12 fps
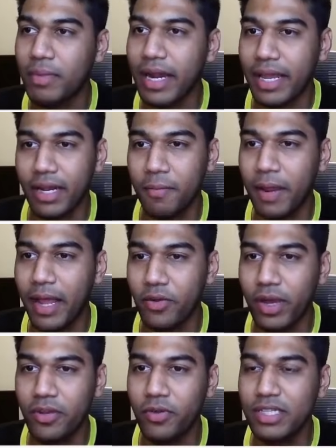that I can apply to.
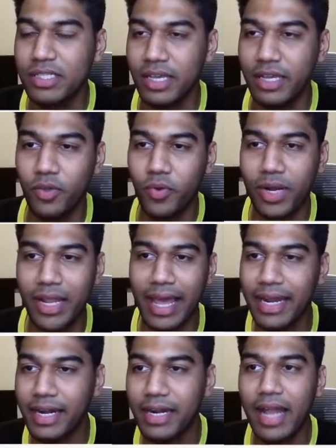And you can see you would
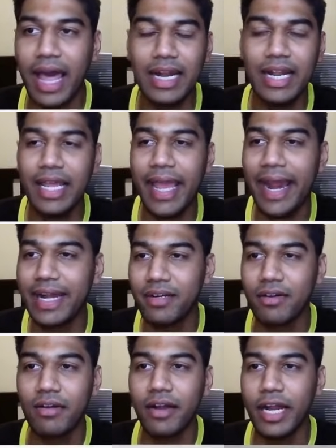directly
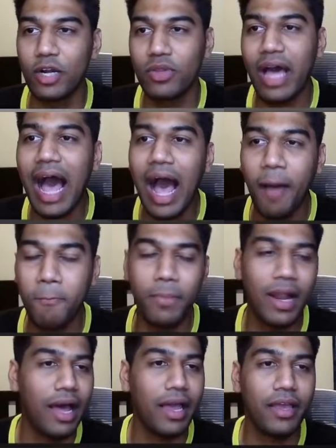enter into the
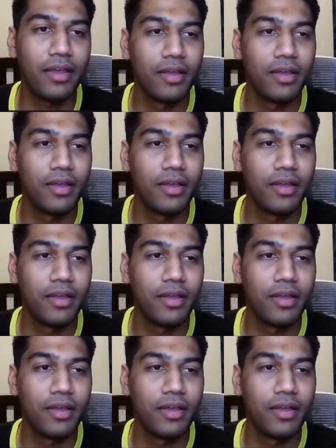apply.